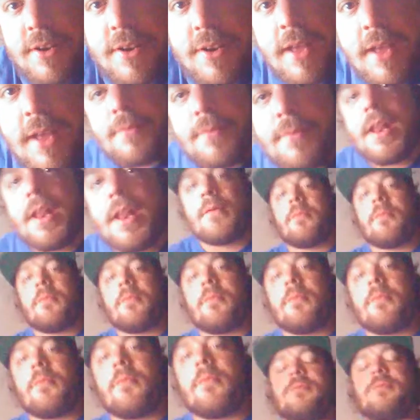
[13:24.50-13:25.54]
Your name
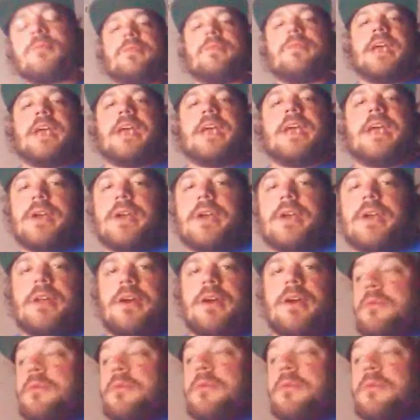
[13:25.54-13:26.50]
reminds me of Dan Marino.